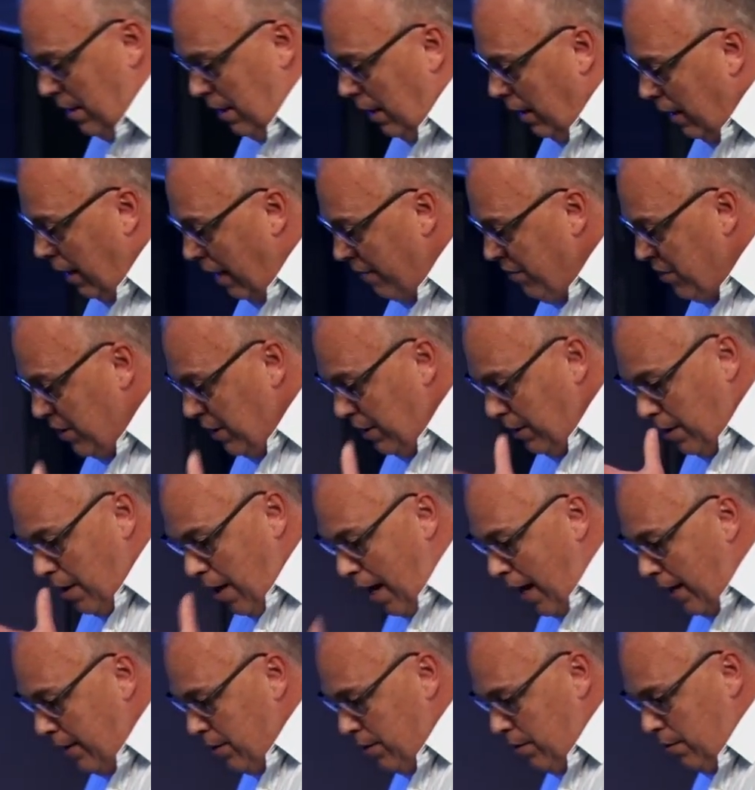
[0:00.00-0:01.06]
and I've seen
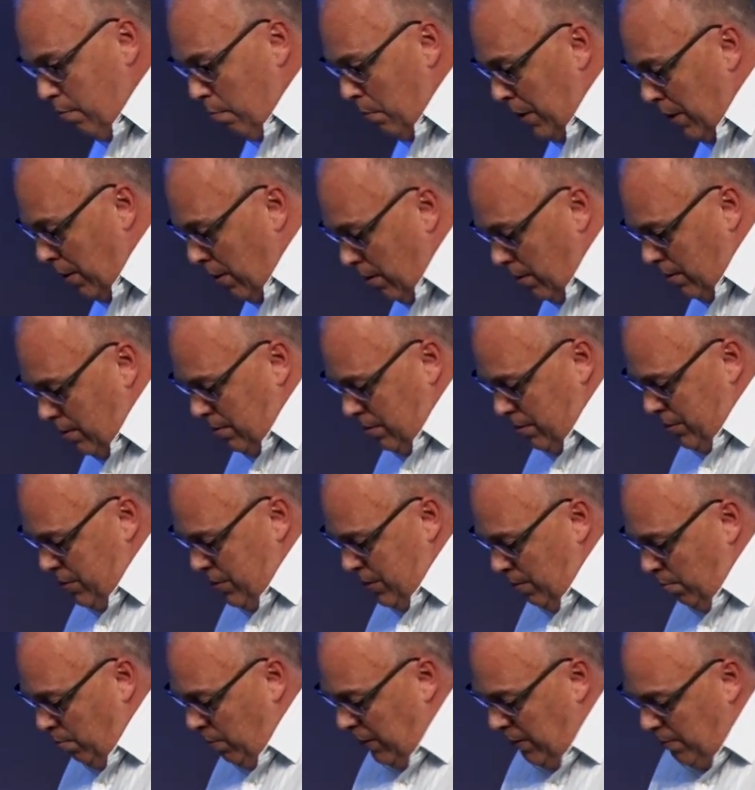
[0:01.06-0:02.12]
God do miracles
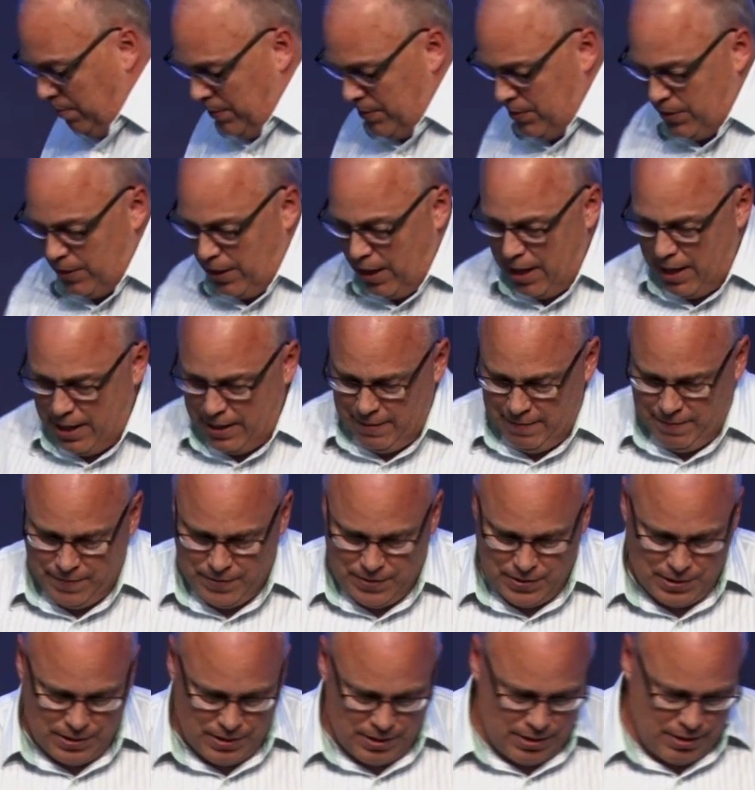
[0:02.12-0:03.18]
in people's
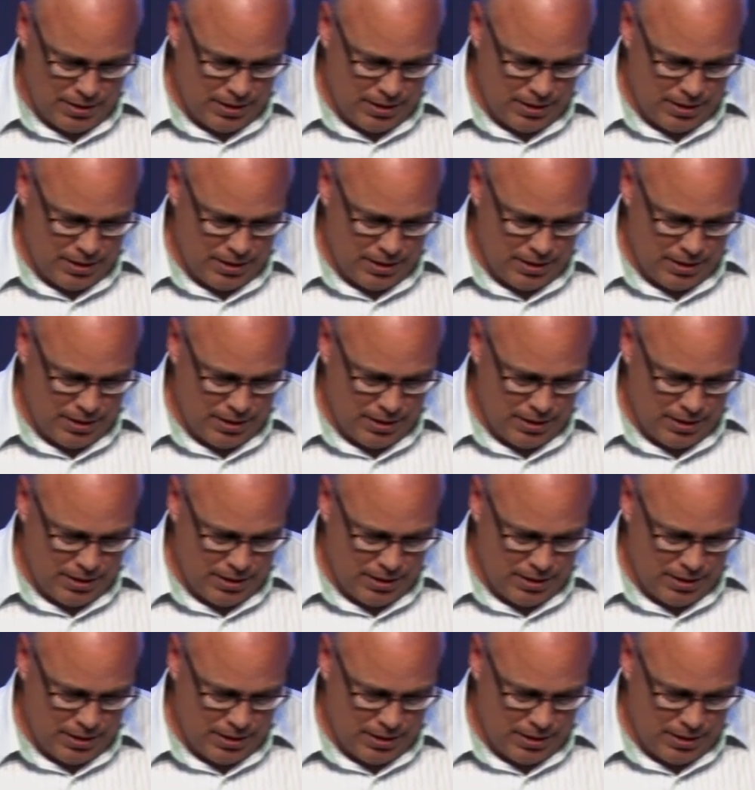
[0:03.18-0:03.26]
lives.